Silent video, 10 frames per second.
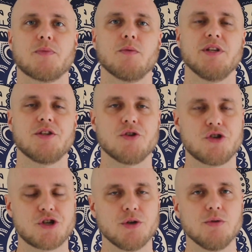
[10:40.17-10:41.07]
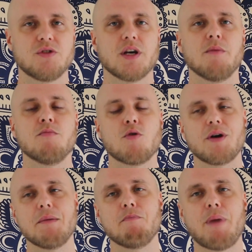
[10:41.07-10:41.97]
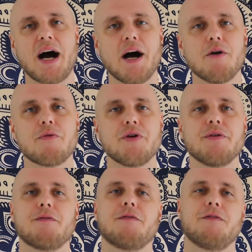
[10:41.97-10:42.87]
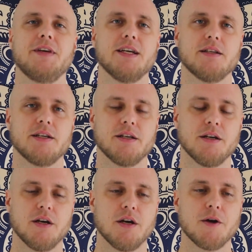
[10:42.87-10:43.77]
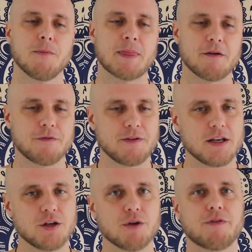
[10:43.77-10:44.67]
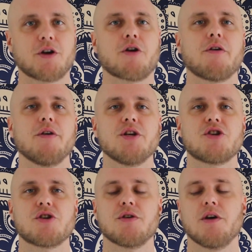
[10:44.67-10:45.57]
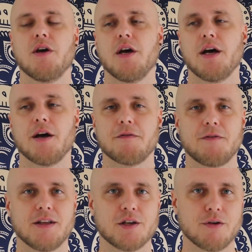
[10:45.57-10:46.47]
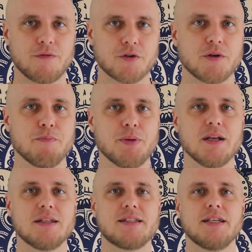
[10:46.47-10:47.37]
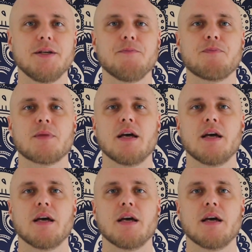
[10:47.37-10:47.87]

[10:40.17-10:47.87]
We need to choose a more empowered feeling, a feeling of courage, a feeling of vulnerability.